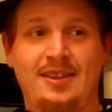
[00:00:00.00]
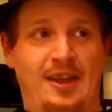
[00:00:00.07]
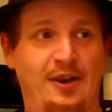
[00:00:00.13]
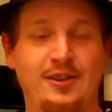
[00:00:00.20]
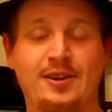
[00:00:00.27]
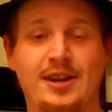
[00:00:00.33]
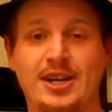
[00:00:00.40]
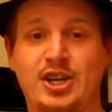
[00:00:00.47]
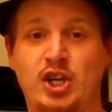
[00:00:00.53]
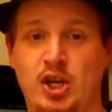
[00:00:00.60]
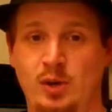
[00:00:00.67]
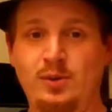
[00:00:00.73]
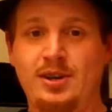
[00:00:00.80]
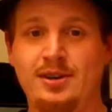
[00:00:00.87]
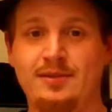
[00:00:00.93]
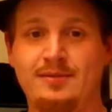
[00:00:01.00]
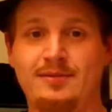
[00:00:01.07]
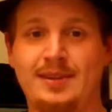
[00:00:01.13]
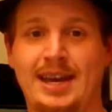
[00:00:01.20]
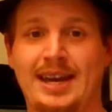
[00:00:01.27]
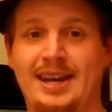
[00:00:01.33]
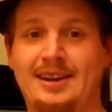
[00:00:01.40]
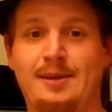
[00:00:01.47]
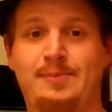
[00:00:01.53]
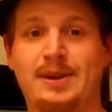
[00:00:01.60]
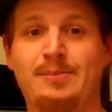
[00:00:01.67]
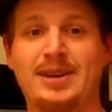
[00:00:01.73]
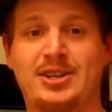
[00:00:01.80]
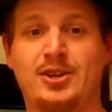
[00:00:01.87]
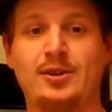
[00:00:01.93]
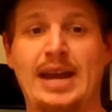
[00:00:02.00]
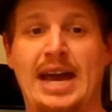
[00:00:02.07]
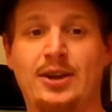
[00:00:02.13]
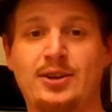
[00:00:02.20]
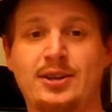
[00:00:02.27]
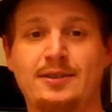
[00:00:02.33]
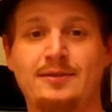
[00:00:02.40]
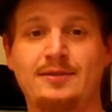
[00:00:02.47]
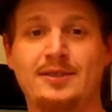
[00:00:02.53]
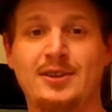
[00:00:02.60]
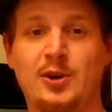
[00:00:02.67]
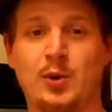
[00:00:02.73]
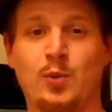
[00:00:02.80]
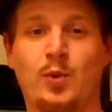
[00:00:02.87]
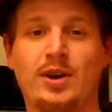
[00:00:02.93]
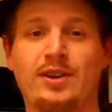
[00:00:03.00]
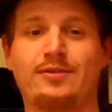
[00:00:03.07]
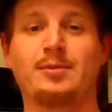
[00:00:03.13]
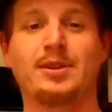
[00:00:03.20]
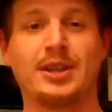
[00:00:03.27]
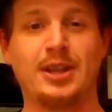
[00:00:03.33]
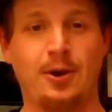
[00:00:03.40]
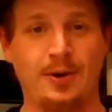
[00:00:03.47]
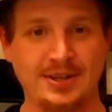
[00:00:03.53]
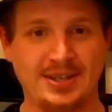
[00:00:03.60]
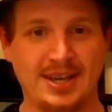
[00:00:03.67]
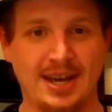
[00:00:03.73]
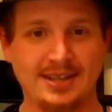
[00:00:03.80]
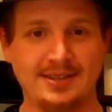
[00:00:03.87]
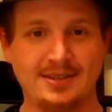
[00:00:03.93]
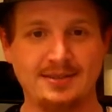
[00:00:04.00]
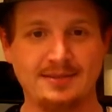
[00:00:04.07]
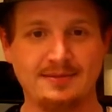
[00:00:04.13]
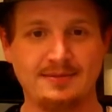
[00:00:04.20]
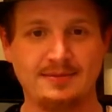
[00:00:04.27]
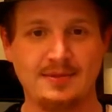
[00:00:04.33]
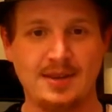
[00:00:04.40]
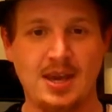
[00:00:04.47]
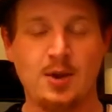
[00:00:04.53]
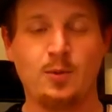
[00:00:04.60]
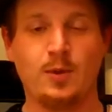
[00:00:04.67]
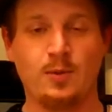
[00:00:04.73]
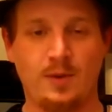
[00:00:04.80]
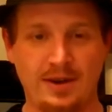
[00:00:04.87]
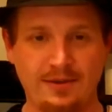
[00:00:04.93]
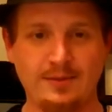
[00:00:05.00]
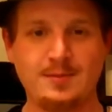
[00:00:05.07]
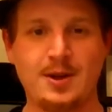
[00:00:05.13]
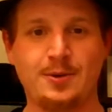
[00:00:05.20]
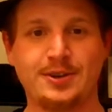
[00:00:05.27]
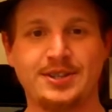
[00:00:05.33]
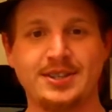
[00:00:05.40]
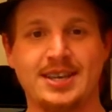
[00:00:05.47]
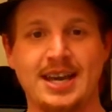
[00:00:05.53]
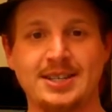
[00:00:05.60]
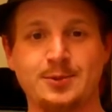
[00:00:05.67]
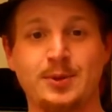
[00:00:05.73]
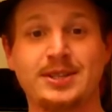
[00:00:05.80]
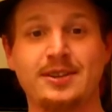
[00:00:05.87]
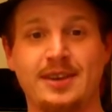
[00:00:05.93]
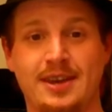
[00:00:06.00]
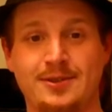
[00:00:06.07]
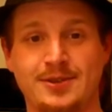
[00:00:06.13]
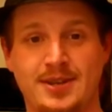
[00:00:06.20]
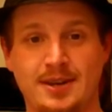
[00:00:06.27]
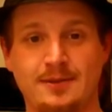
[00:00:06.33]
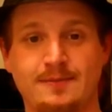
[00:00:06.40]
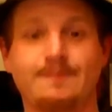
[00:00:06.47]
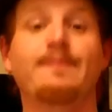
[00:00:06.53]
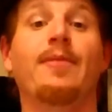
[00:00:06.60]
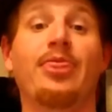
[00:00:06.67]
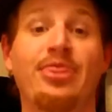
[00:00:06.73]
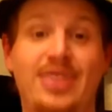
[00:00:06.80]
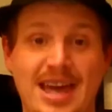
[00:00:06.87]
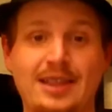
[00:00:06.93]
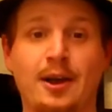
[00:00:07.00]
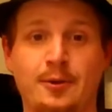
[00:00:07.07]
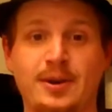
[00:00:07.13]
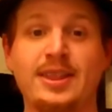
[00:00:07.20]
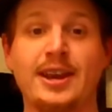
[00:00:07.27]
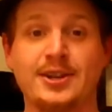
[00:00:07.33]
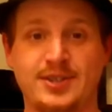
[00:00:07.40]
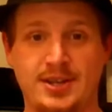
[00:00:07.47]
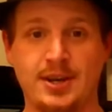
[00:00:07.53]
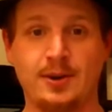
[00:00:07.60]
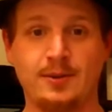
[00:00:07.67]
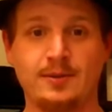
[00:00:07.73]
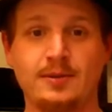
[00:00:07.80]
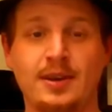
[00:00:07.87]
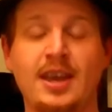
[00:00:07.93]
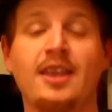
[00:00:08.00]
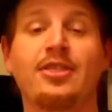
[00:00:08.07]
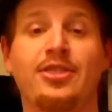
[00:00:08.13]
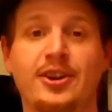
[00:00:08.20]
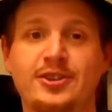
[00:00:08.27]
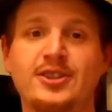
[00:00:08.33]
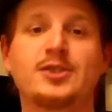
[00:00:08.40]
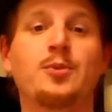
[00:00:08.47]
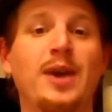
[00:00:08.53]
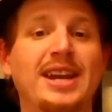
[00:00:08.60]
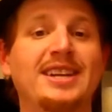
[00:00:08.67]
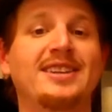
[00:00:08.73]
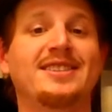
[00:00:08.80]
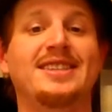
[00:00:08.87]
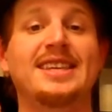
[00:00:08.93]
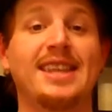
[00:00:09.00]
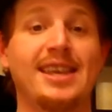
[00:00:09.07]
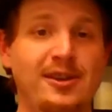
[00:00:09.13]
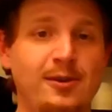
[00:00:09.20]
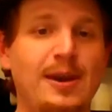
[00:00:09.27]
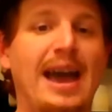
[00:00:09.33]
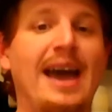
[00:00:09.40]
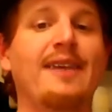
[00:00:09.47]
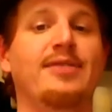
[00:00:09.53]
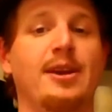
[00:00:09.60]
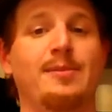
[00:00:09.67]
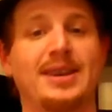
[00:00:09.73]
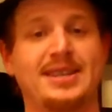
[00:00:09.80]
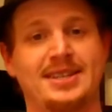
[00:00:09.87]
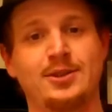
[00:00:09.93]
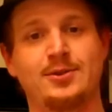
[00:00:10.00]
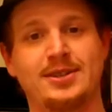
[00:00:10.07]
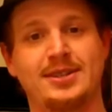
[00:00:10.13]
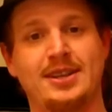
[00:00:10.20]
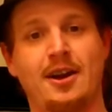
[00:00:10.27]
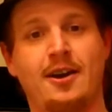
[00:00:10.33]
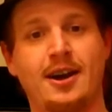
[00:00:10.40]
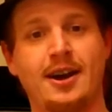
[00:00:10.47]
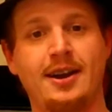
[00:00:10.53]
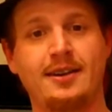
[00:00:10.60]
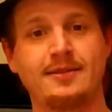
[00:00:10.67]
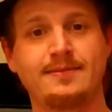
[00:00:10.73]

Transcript: They're either going to shoot and end up in a big shootout, or one of them will lower his guns. When one of them lowers his guns, what do the others do? They lower theirs too. They're just waiting to see that you have their best interest at heart.